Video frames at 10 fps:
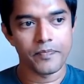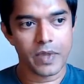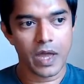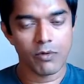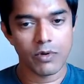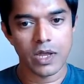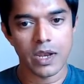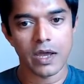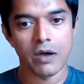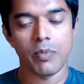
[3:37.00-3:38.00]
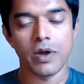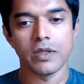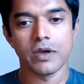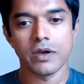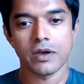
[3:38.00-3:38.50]
have a leg up on
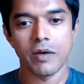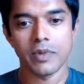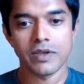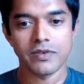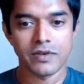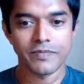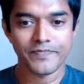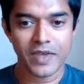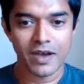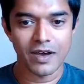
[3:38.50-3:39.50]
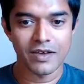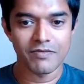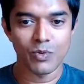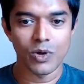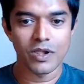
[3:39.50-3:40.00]
the competition, if
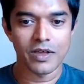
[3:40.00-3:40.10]
you will.